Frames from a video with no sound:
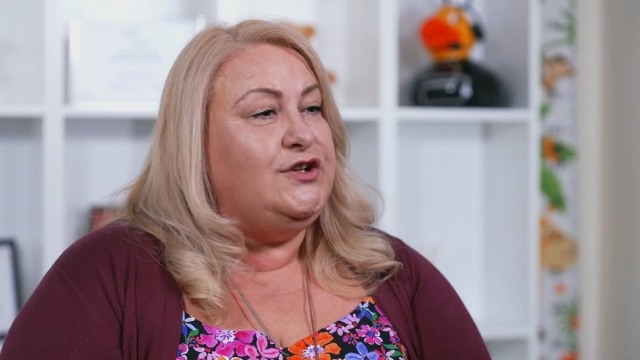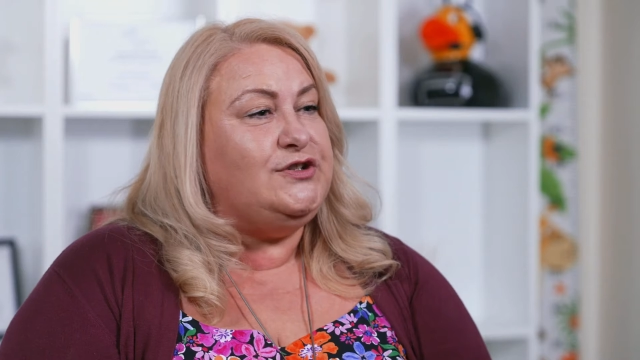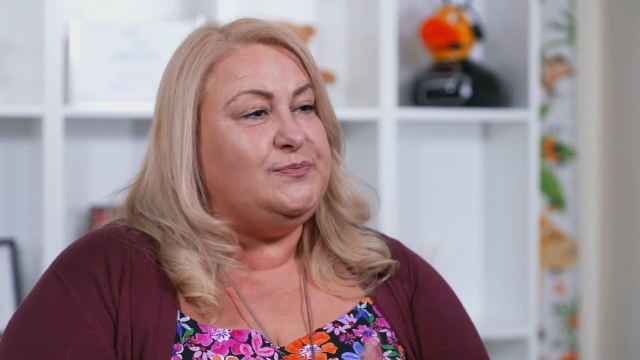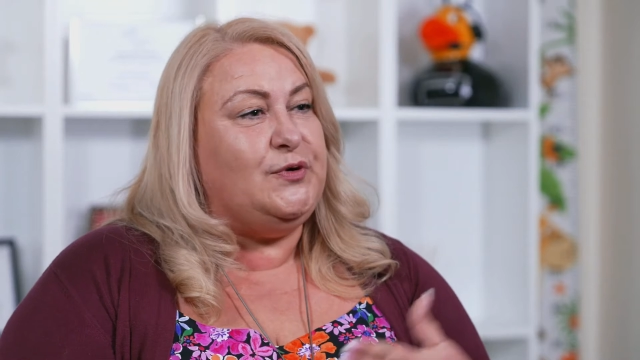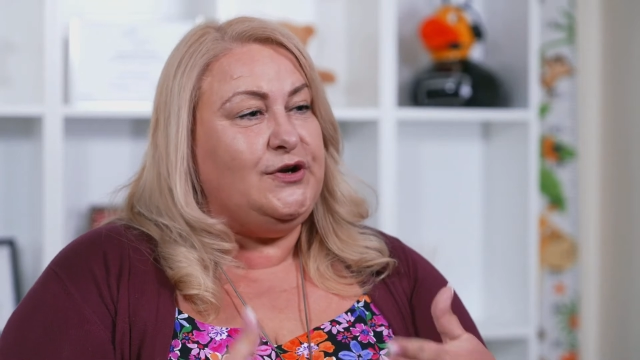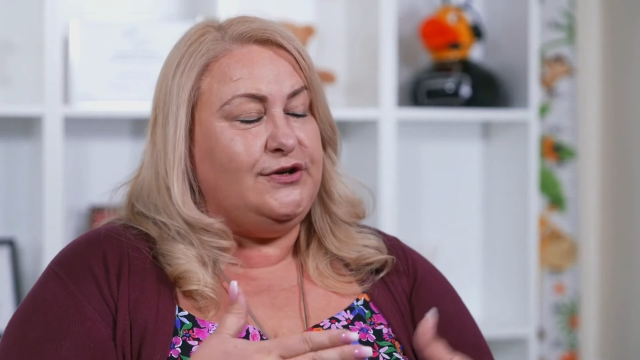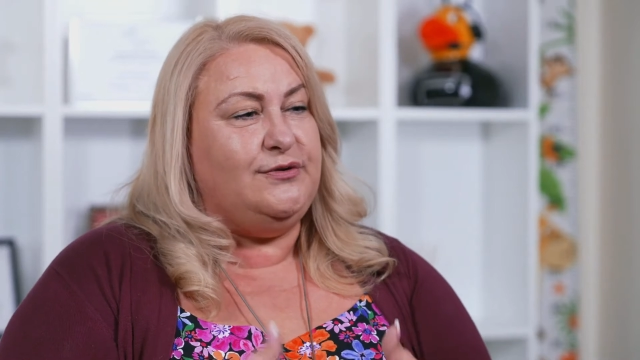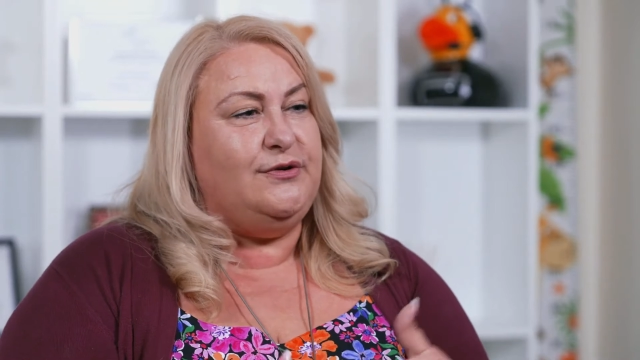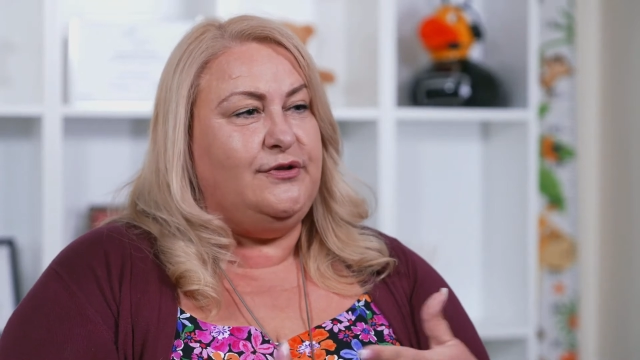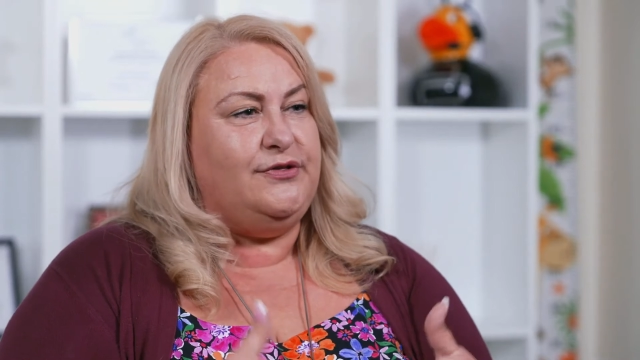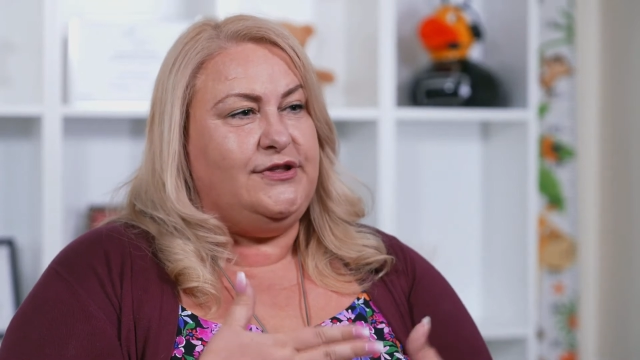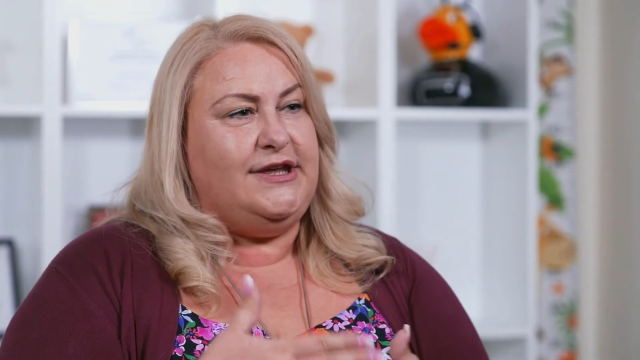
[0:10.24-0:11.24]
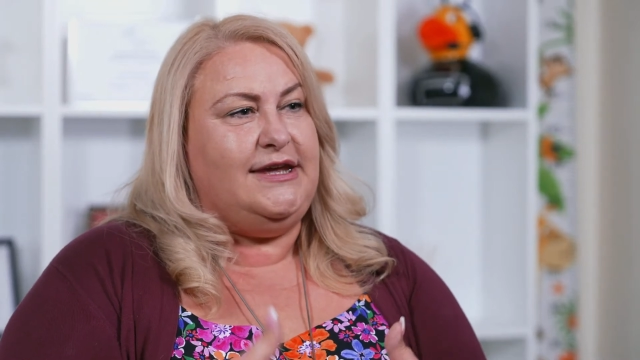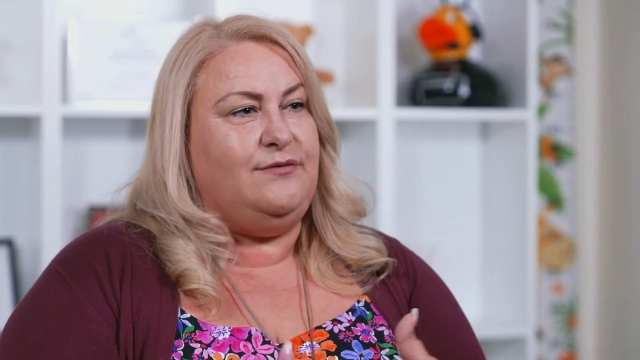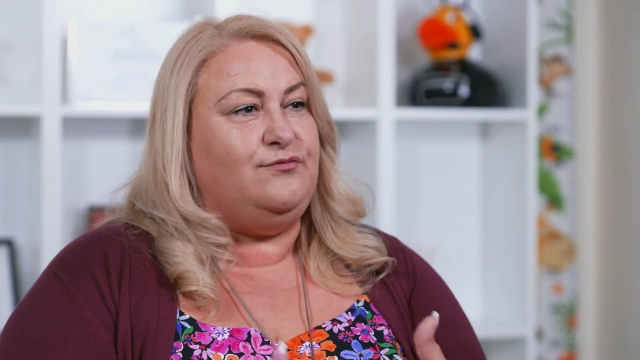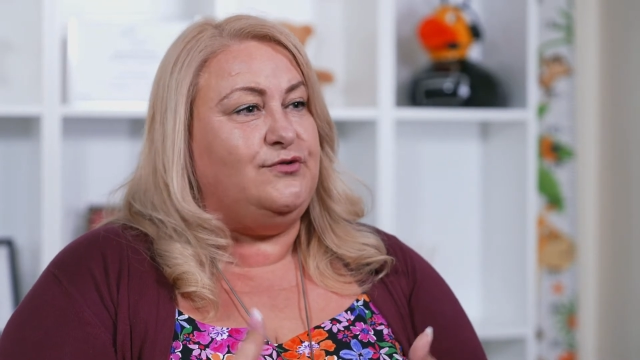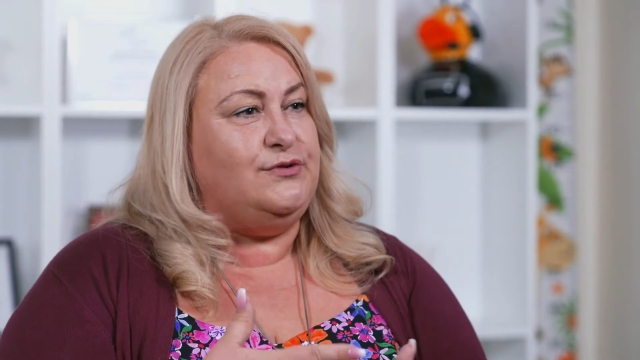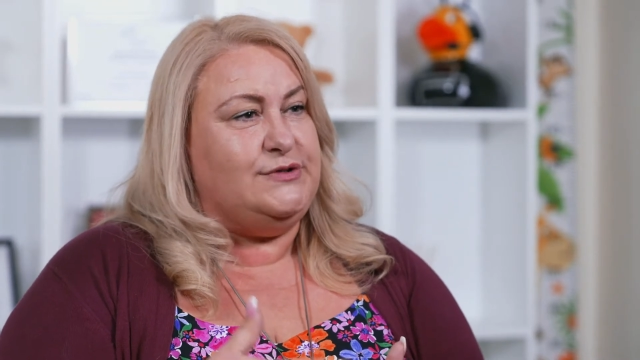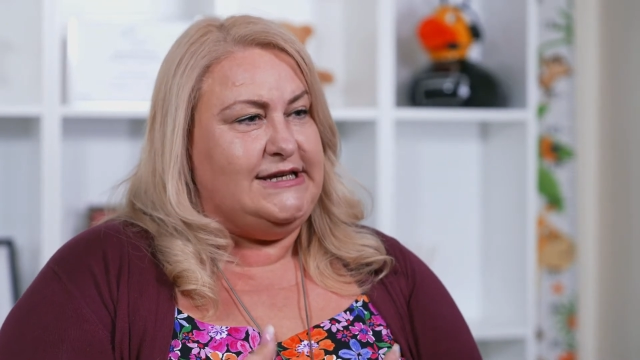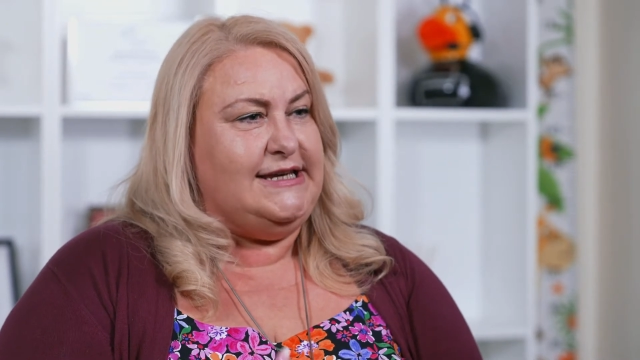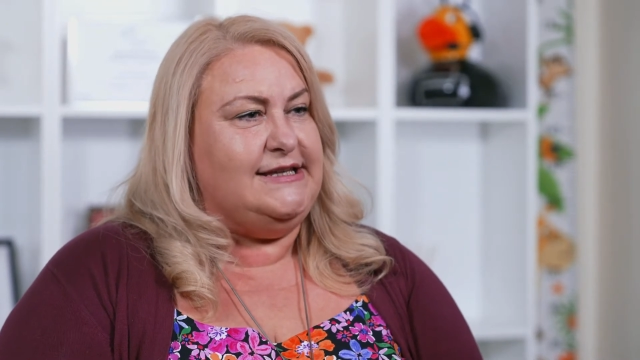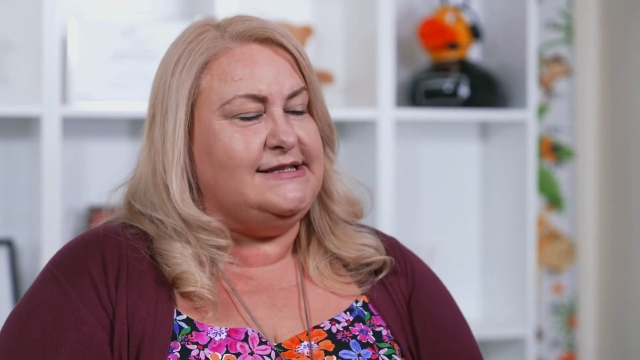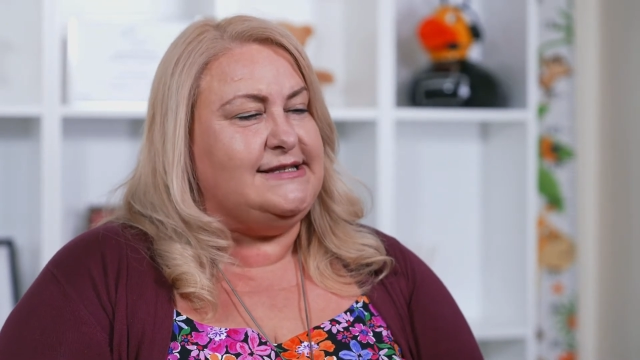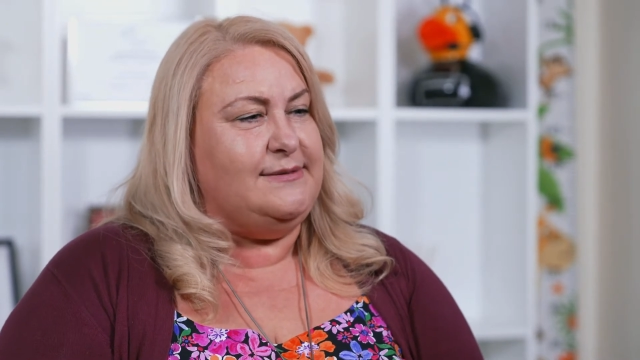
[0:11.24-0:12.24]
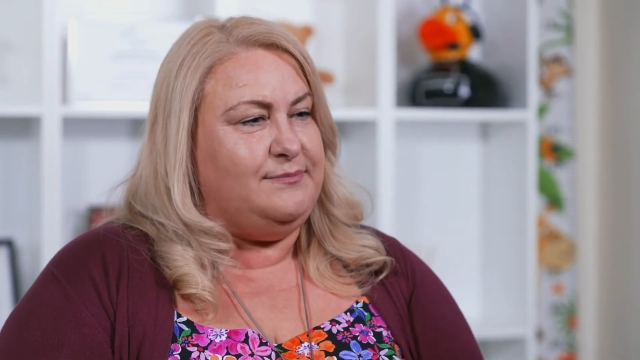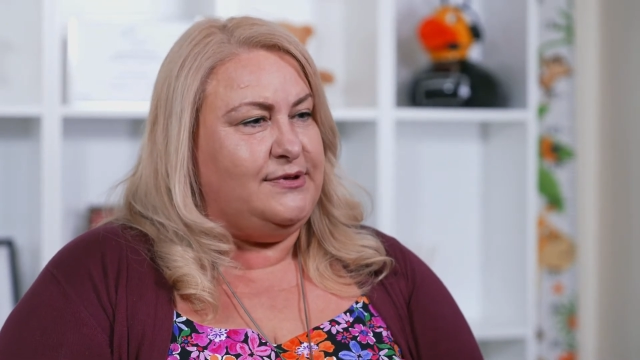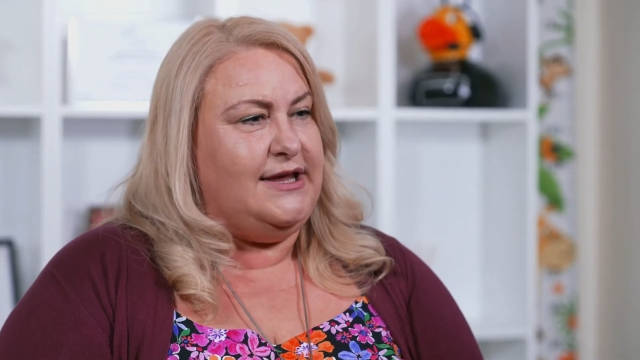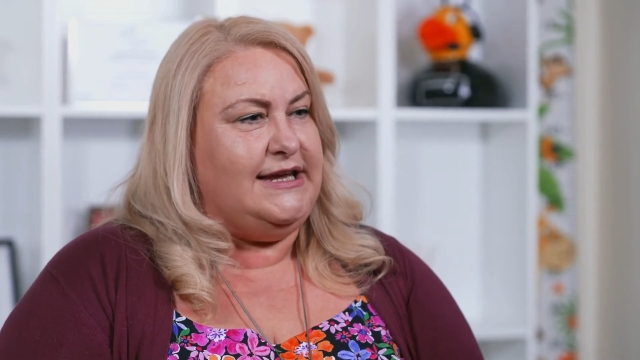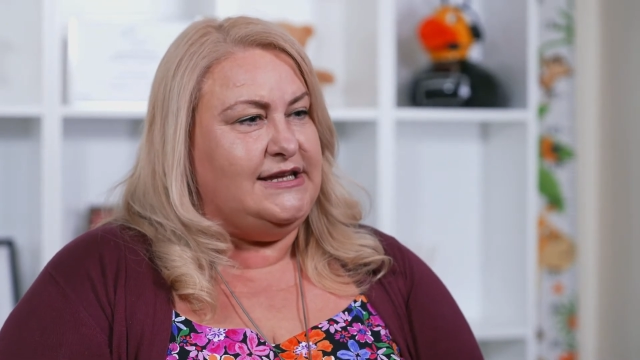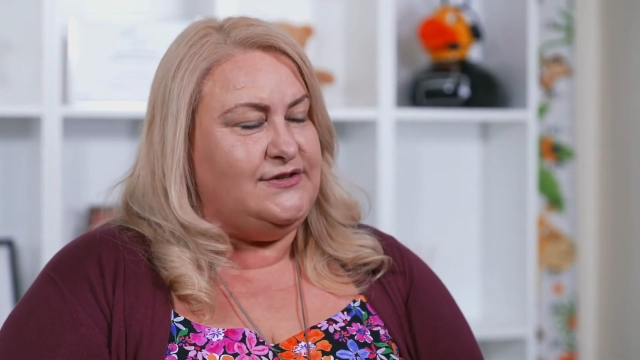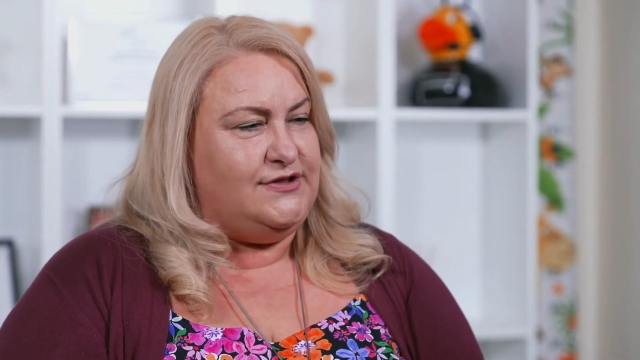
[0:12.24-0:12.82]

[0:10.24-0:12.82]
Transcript: just putting all the routines in place